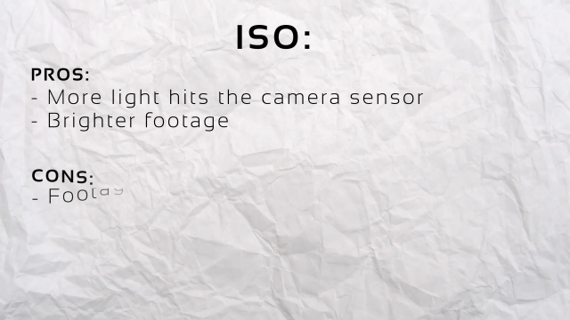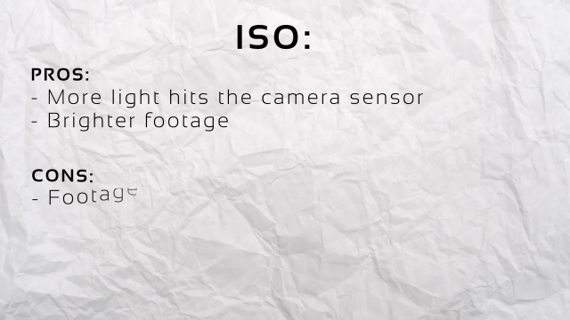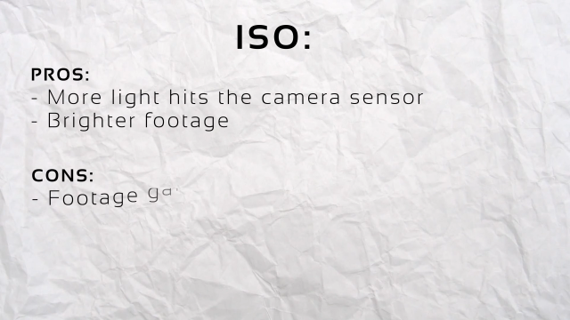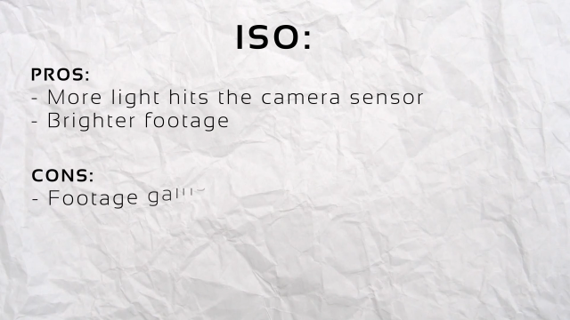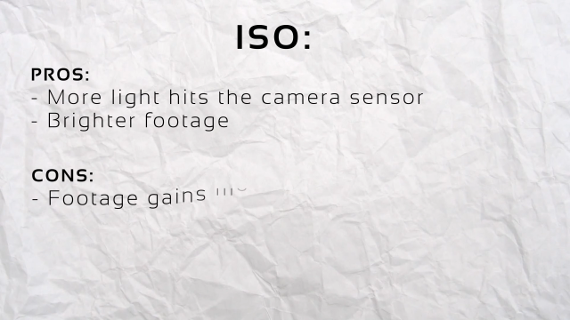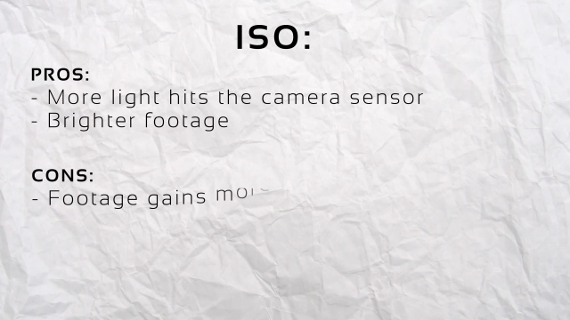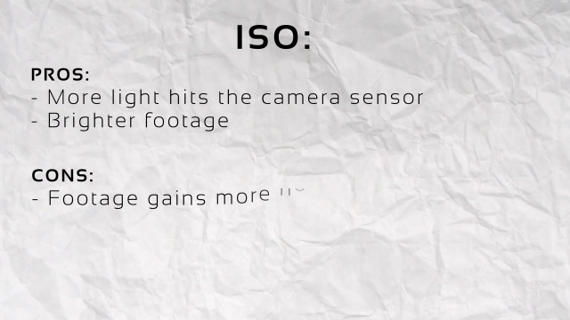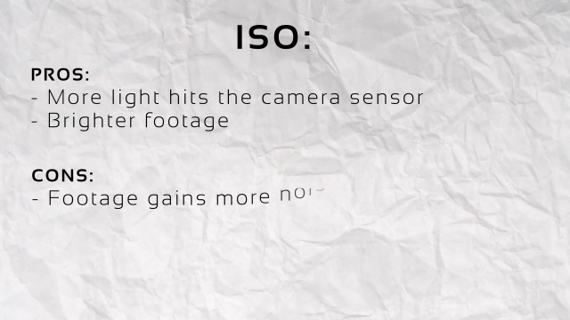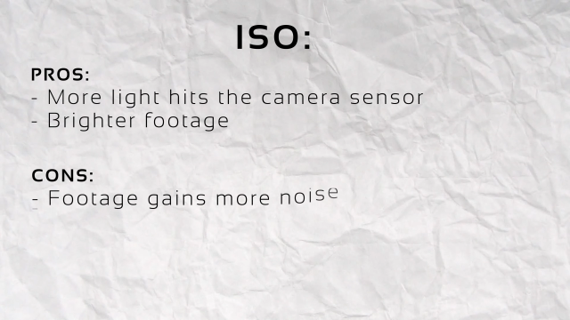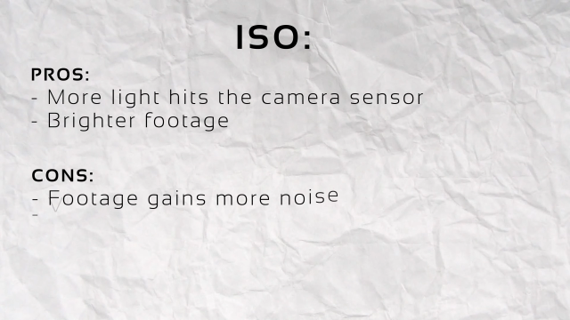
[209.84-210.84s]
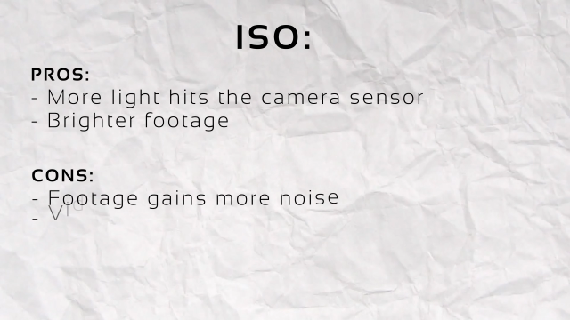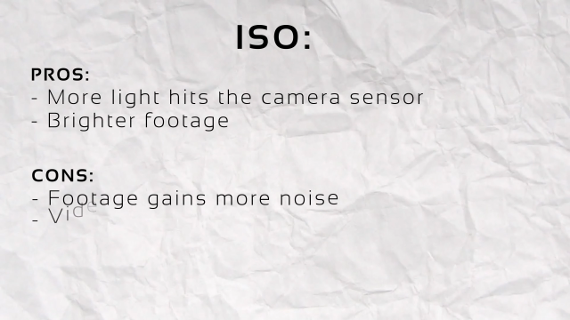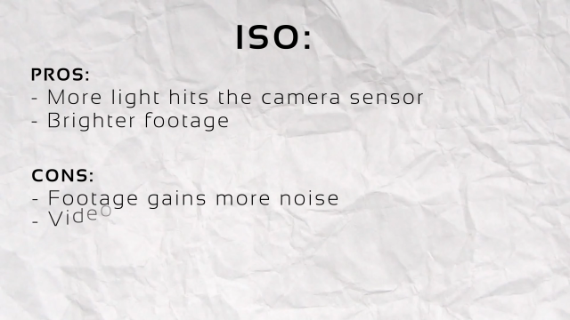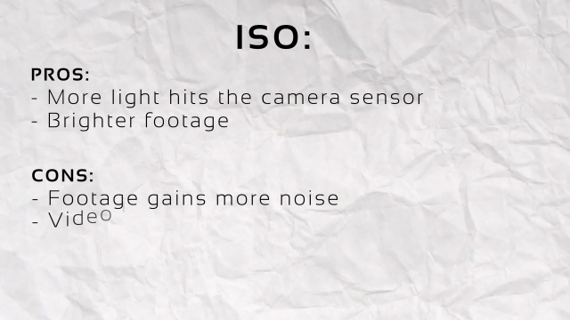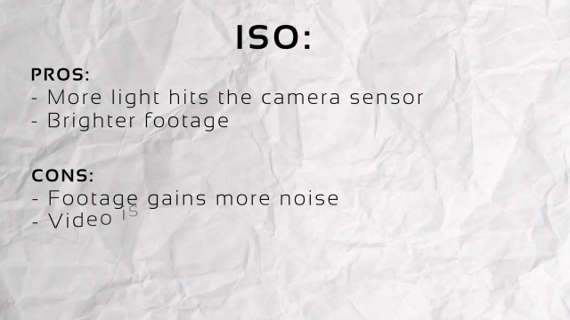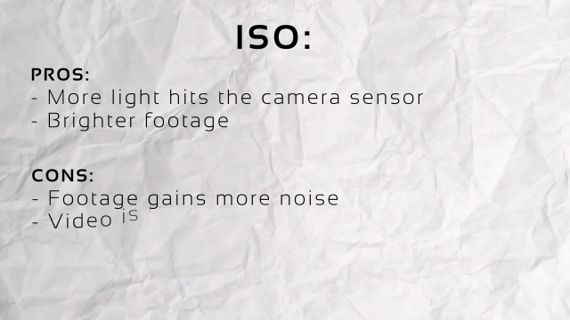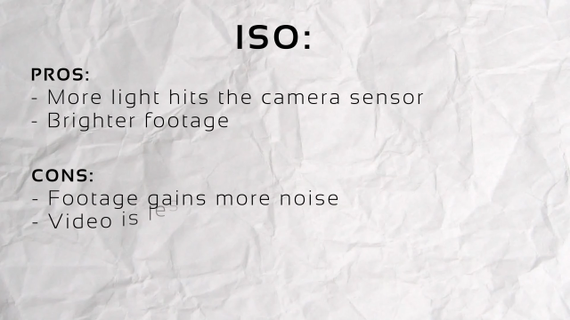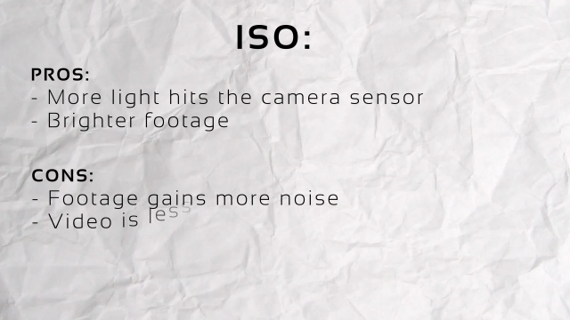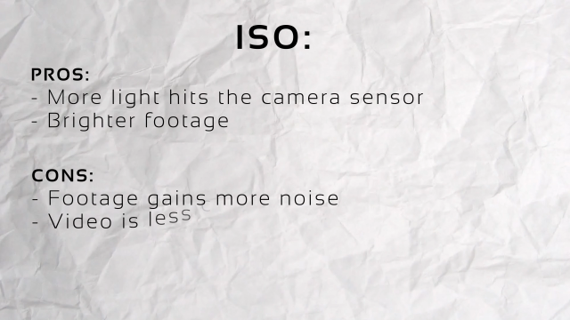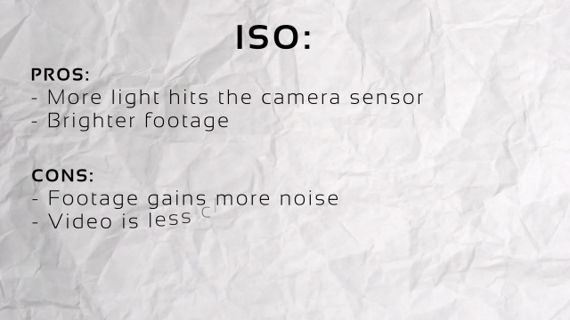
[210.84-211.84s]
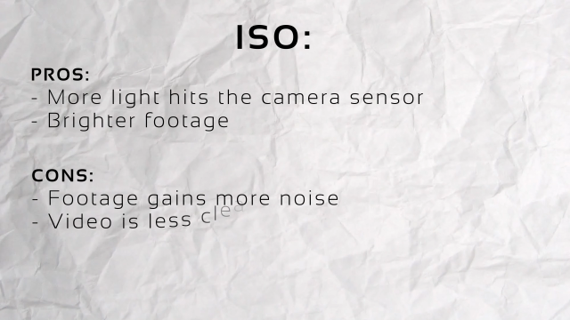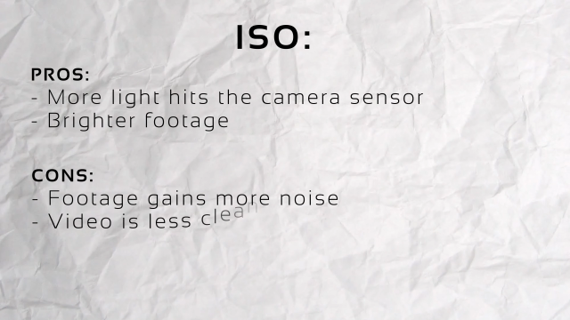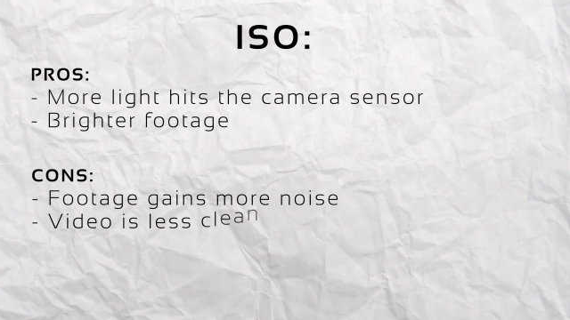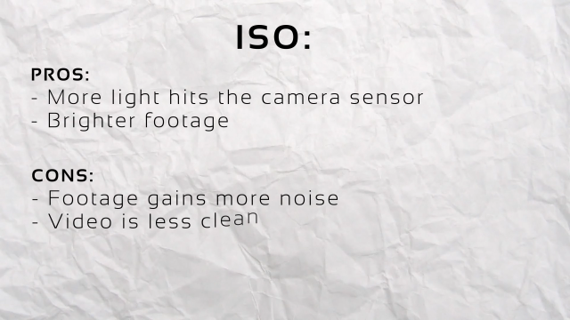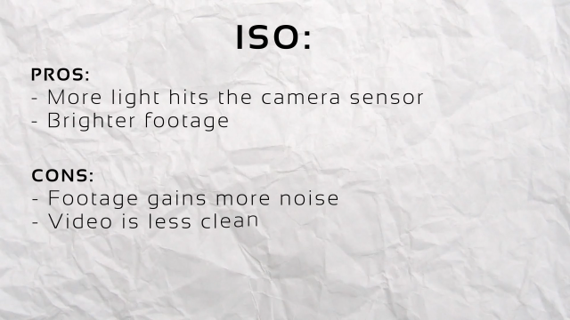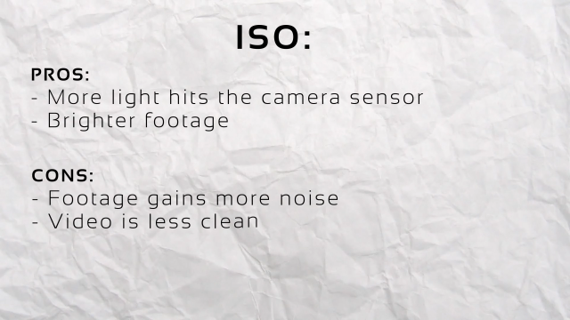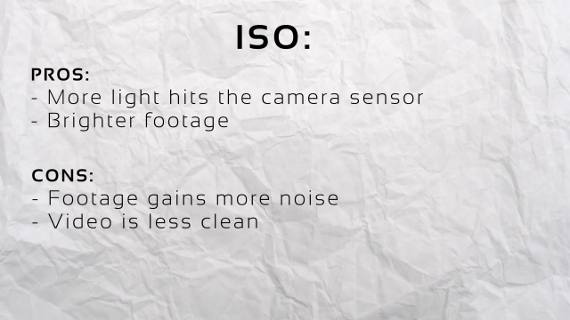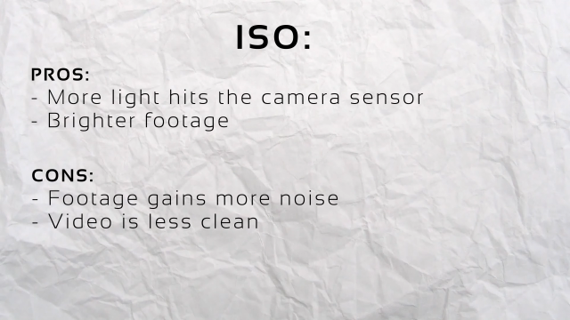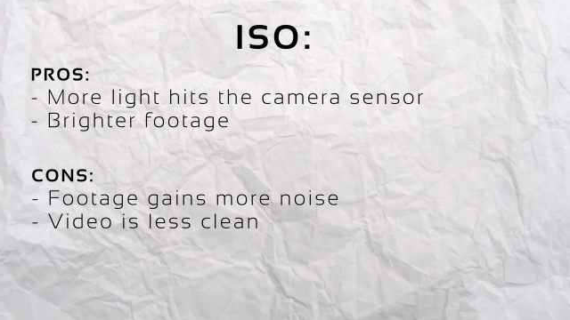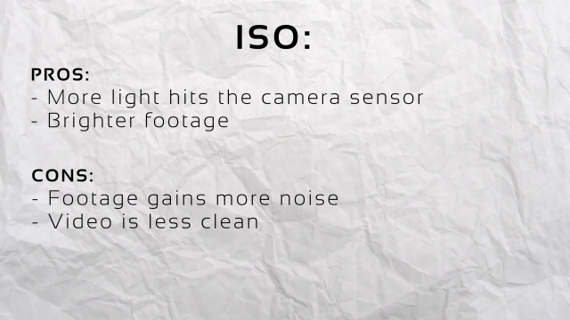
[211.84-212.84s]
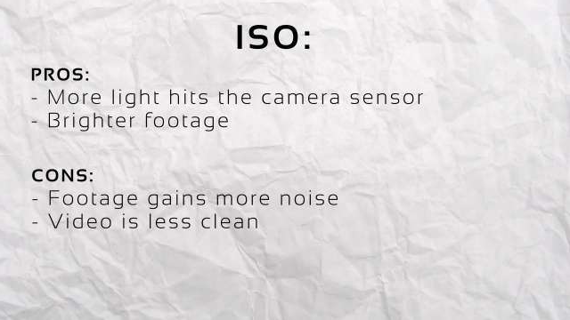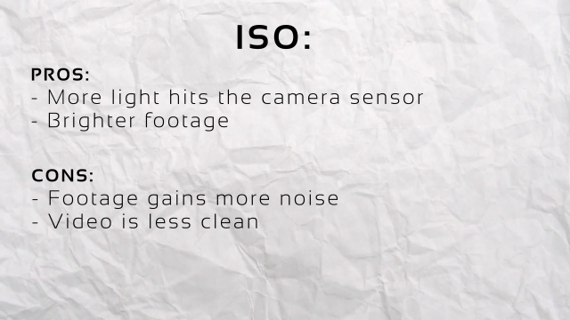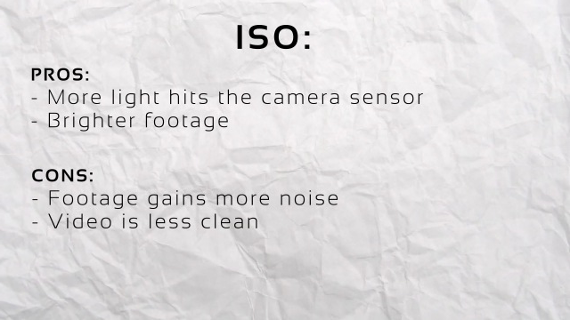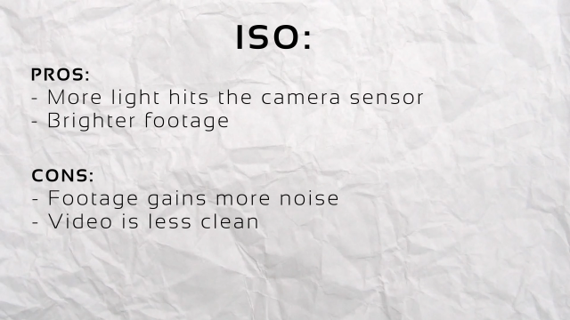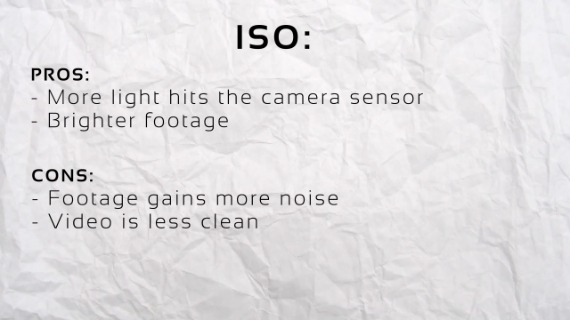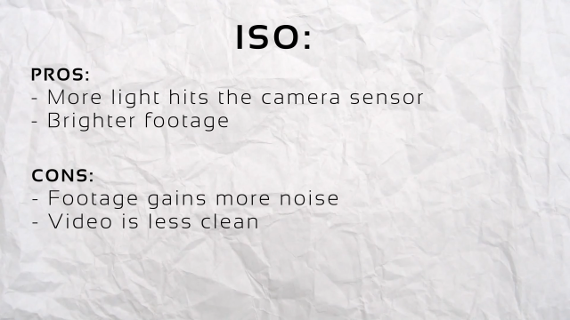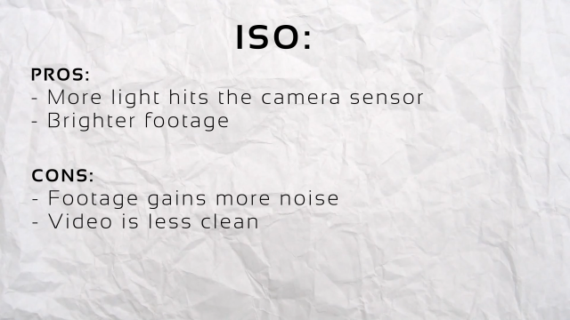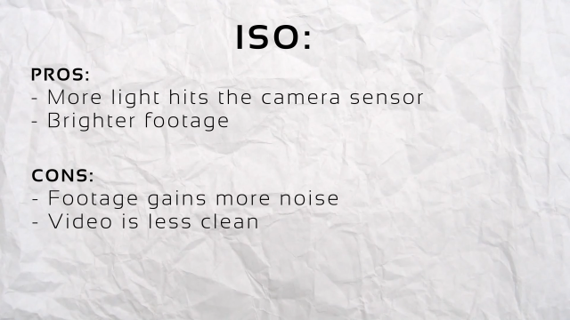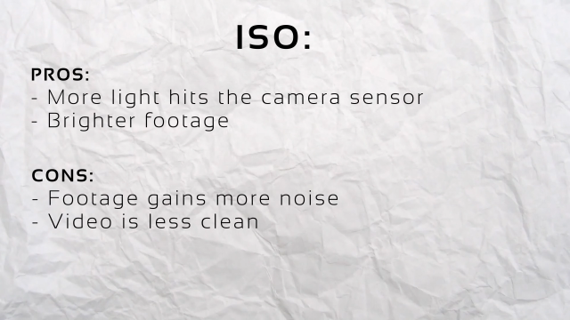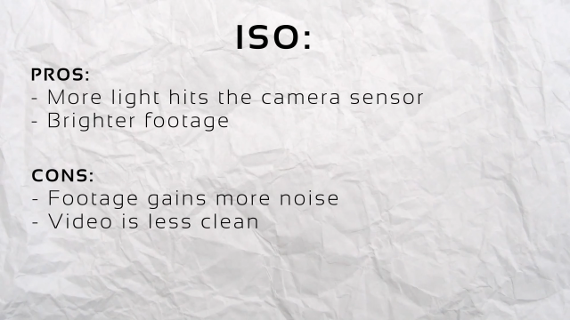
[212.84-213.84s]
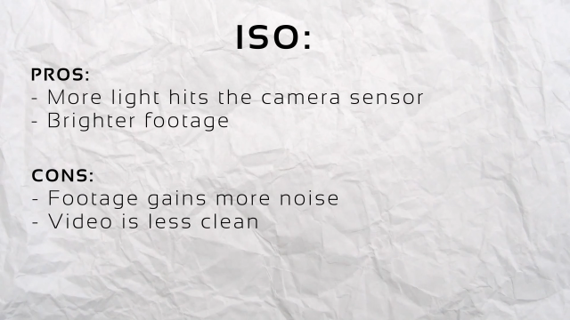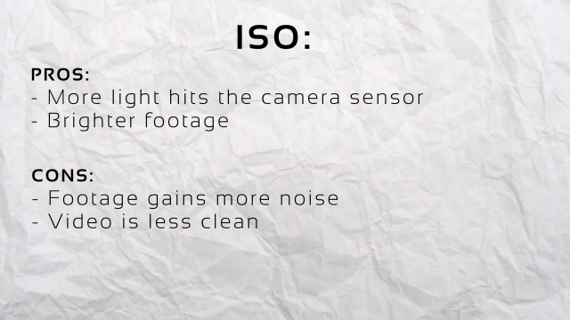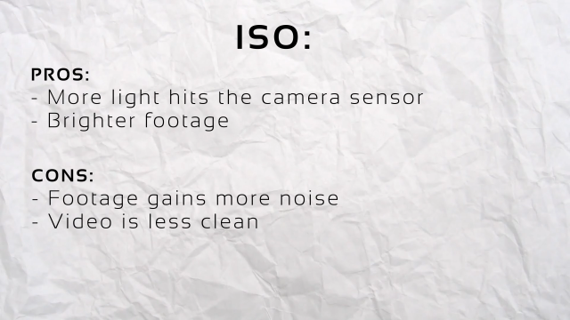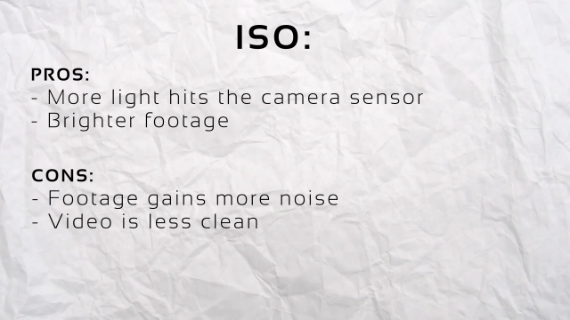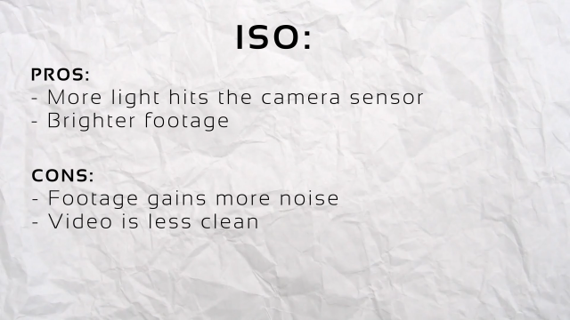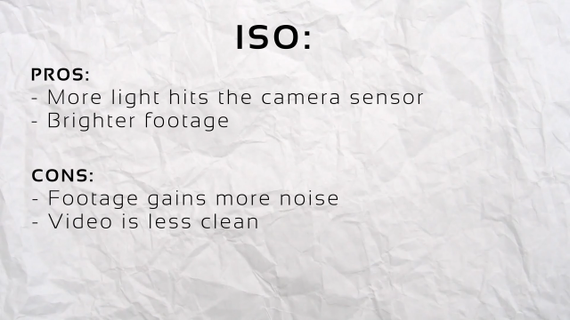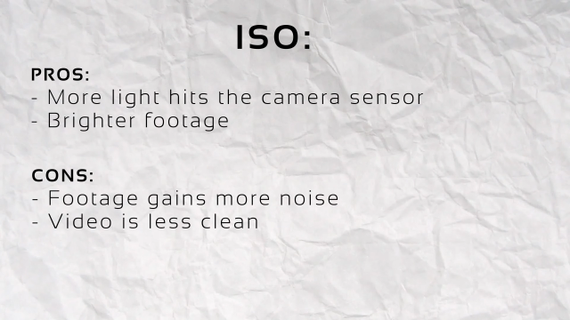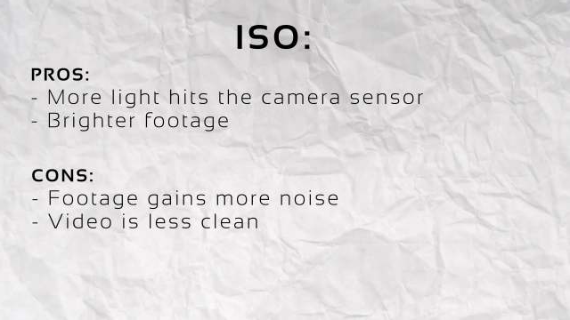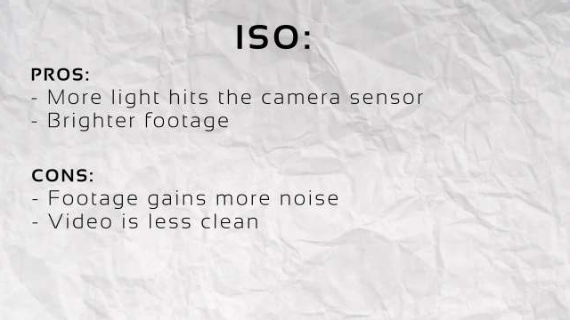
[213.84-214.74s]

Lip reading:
[unreadable: no face in view]